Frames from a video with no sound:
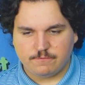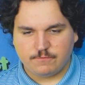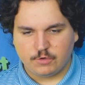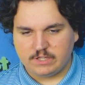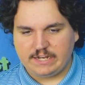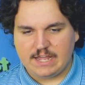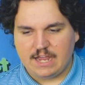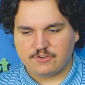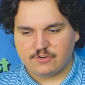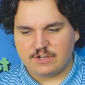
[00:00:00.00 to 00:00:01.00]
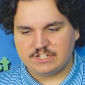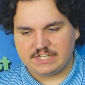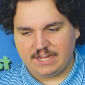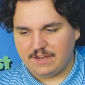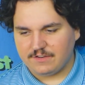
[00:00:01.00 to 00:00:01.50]
for lead actor. I just
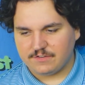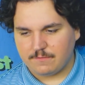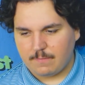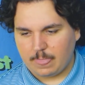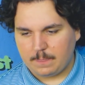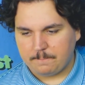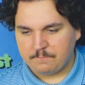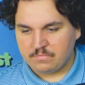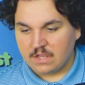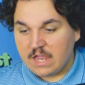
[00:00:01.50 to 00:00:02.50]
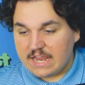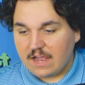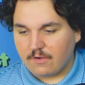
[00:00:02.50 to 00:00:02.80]
can't. Yeah,